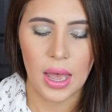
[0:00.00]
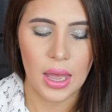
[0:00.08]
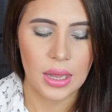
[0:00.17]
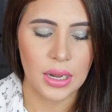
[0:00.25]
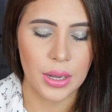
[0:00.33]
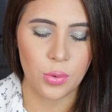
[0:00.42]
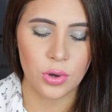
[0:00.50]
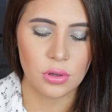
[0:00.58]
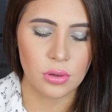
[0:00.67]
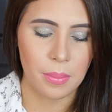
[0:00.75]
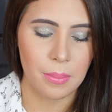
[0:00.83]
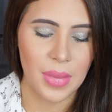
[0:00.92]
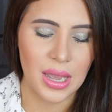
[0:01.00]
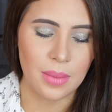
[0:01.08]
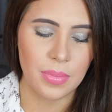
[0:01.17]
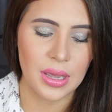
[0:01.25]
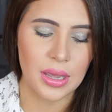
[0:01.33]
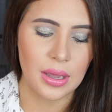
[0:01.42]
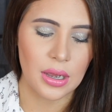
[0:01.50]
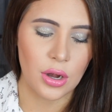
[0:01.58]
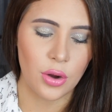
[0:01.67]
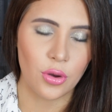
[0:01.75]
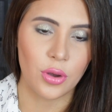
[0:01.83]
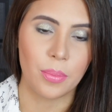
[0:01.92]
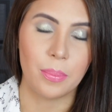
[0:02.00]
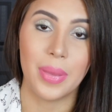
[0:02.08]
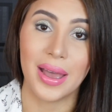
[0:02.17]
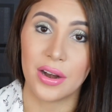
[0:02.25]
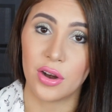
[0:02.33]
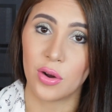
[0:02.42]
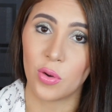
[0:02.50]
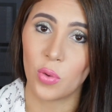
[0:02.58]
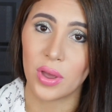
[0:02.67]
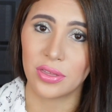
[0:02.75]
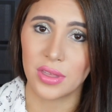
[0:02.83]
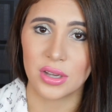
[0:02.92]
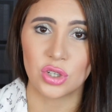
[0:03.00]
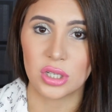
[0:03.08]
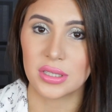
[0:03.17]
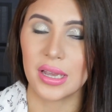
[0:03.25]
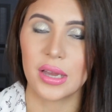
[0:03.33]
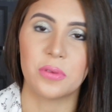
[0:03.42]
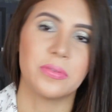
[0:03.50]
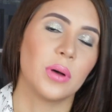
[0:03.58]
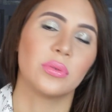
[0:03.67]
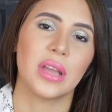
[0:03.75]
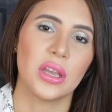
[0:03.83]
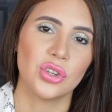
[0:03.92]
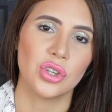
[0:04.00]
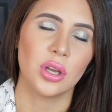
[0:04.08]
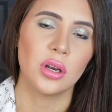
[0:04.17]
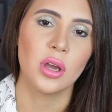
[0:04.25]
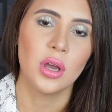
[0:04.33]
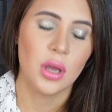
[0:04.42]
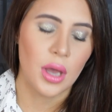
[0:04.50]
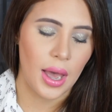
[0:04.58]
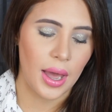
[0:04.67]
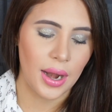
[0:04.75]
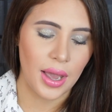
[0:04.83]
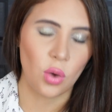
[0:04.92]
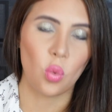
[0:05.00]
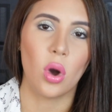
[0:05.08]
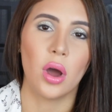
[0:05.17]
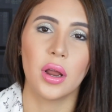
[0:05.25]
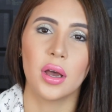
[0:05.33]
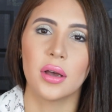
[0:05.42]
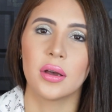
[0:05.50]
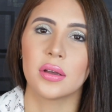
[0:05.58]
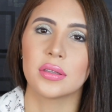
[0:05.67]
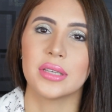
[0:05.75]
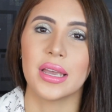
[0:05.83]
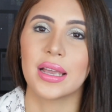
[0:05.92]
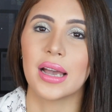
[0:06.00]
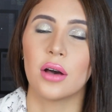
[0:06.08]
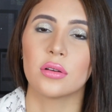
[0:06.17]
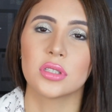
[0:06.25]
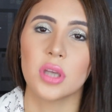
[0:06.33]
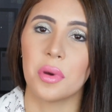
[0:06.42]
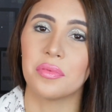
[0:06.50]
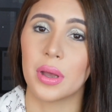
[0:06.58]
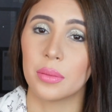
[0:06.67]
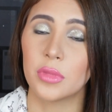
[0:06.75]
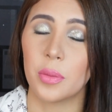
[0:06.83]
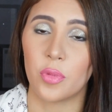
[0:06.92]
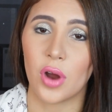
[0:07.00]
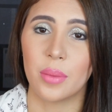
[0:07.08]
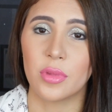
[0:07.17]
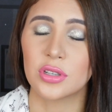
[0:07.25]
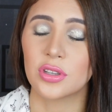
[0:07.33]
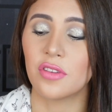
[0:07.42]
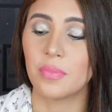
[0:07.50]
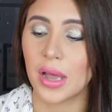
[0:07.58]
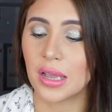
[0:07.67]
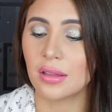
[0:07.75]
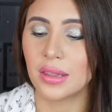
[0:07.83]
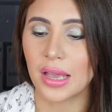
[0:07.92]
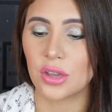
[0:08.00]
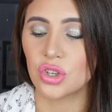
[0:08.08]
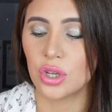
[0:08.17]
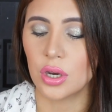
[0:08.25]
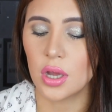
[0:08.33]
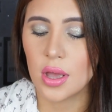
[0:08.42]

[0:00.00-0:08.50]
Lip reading: and it will maybe look better with the Shiseido foundation. And I wanna take out some of the primers of my collection.